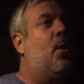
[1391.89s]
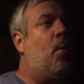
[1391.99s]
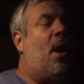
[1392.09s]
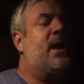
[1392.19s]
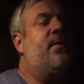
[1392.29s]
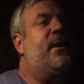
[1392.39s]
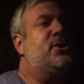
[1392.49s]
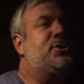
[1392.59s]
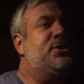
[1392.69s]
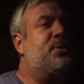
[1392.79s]
walk in their
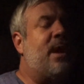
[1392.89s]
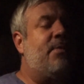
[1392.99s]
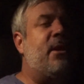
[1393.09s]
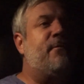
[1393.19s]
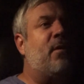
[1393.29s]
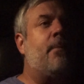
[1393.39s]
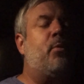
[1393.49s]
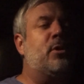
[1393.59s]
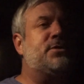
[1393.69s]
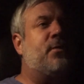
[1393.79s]
shoes around their front
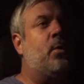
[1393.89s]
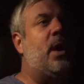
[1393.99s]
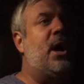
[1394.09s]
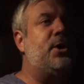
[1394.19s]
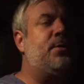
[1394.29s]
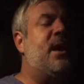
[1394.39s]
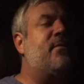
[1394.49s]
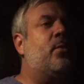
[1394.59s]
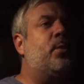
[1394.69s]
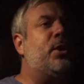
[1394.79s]
porch for a while, you
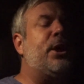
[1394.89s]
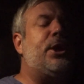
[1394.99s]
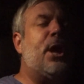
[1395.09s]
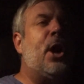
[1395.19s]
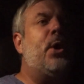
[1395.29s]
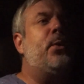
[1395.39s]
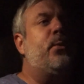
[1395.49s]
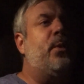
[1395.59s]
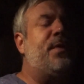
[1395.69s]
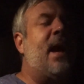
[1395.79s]
never really know
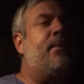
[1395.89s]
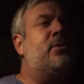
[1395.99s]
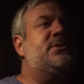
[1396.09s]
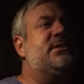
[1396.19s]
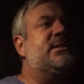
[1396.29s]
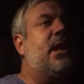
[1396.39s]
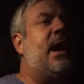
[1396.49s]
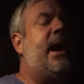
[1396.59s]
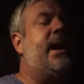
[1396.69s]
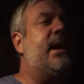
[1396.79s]
what that person's
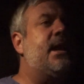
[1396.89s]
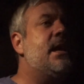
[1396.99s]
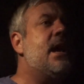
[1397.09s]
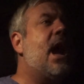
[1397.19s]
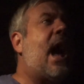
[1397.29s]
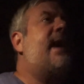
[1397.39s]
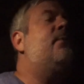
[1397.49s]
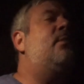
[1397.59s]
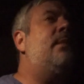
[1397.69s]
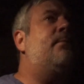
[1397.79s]
like. And I
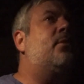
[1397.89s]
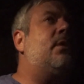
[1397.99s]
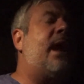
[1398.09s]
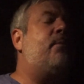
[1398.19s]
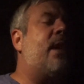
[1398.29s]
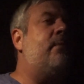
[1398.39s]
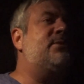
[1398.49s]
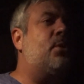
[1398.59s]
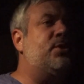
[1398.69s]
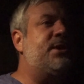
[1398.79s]
can remember, like, when I
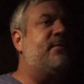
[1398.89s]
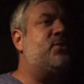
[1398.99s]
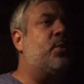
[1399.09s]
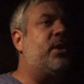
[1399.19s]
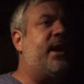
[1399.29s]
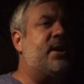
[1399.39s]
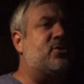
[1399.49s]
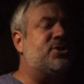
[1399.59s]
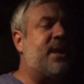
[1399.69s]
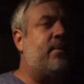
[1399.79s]
was old enough to really
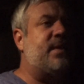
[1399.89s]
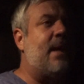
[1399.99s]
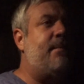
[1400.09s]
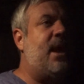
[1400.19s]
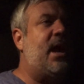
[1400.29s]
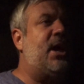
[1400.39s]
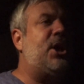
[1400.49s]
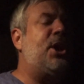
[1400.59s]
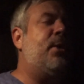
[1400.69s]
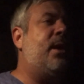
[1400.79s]
understand what that meant,
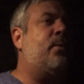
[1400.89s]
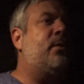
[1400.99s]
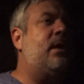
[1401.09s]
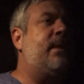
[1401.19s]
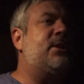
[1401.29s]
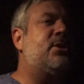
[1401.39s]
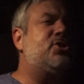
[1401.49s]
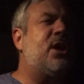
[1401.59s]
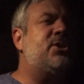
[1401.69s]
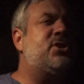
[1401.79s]
you know, and it really meant don't
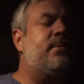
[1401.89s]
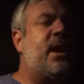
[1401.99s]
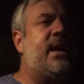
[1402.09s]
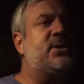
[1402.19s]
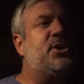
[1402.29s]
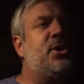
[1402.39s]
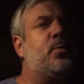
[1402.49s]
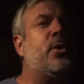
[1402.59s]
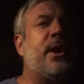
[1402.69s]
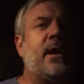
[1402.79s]
judge somebody until you
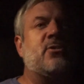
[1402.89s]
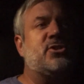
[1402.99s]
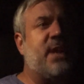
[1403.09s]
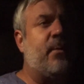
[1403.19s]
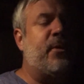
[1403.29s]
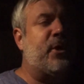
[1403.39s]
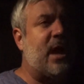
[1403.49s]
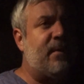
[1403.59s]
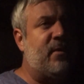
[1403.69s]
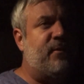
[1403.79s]
really understand where they're
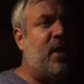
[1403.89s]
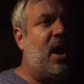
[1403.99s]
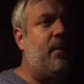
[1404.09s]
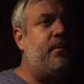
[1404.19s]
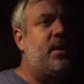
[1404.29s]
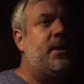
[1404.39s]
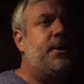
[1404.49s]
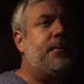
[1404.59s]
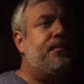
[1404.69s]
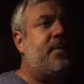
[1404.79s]
coming
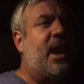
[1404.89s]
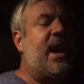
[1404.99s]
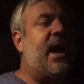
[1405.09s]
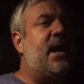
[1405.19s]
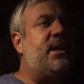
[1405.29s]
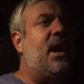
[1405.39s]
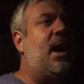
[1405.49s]
from. And,